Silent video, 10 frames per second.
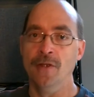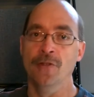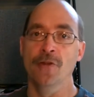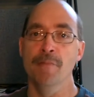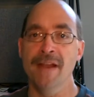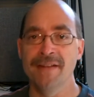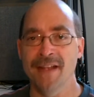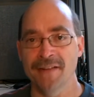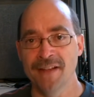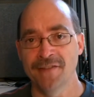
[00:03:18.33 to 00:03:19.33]
There are many
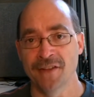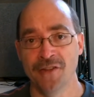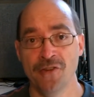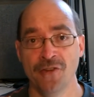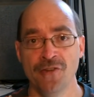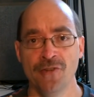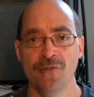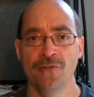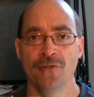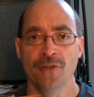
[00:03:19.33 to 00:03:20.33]
techniques that you can
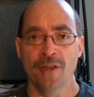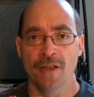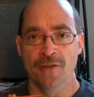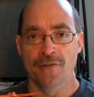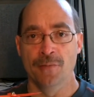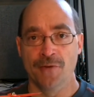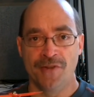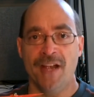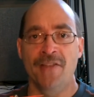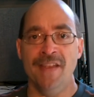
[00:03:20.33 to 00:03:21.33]
use to
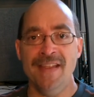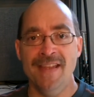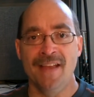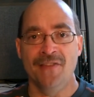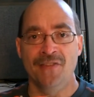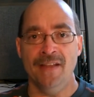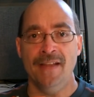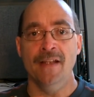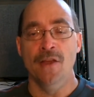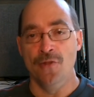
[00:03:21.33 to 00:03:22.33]
protect the ESC.